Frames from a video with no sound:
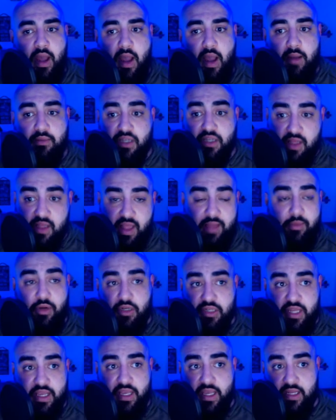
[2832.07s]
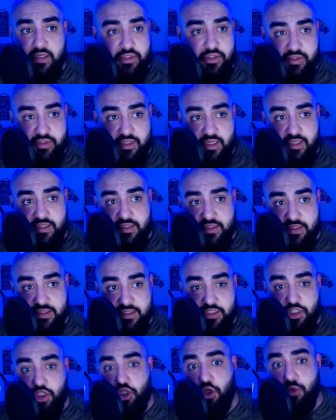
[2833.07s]
To claim your ticket,
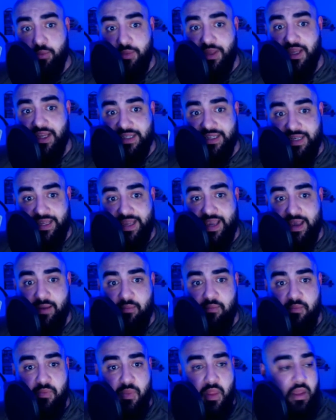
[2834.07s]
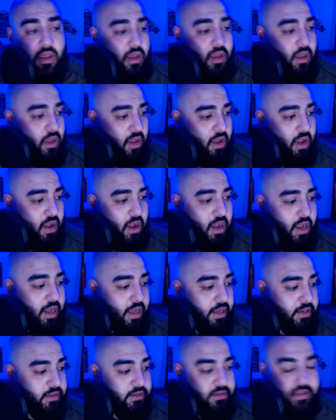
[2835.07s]
just shoot me a DM
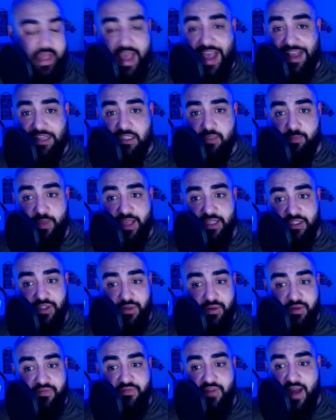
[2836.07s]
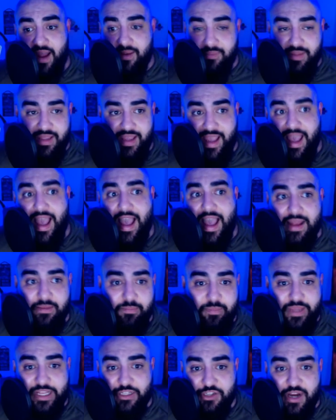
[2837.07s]
on the X space. You can find me at
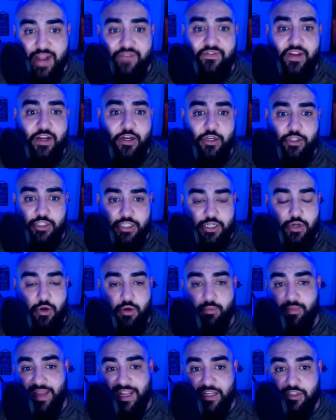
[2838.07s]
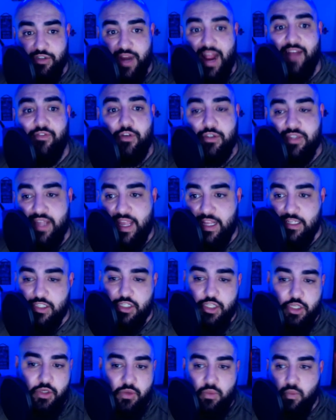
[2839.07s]
Big Draft Energy or Big Drafters
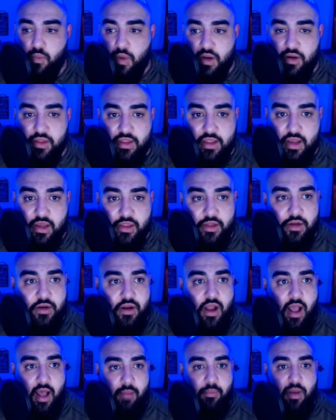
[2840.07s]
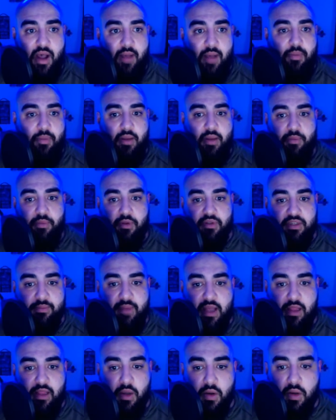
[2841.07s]
HQ, one or the other. I'll pop up. You'll see
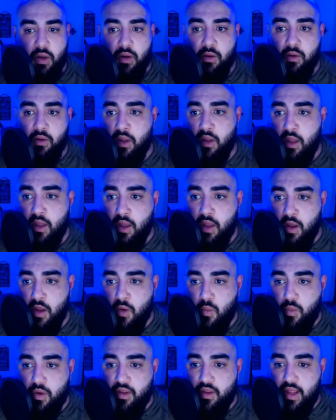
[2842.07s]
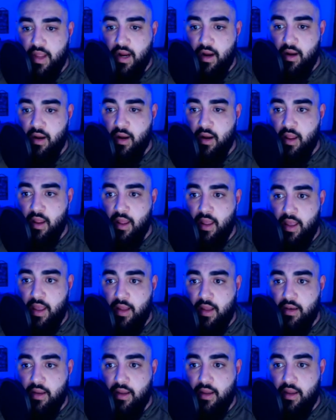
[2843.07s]
my logo. We're there,
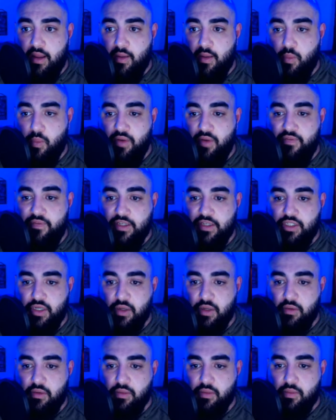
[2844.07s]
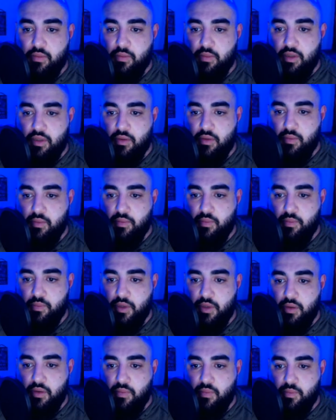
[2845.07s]
and what a fun show! What a
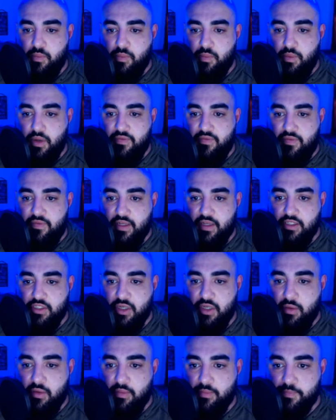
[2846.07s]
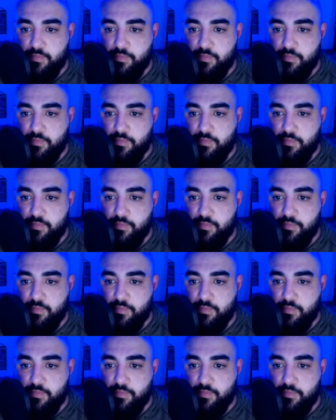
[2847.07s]
fun show!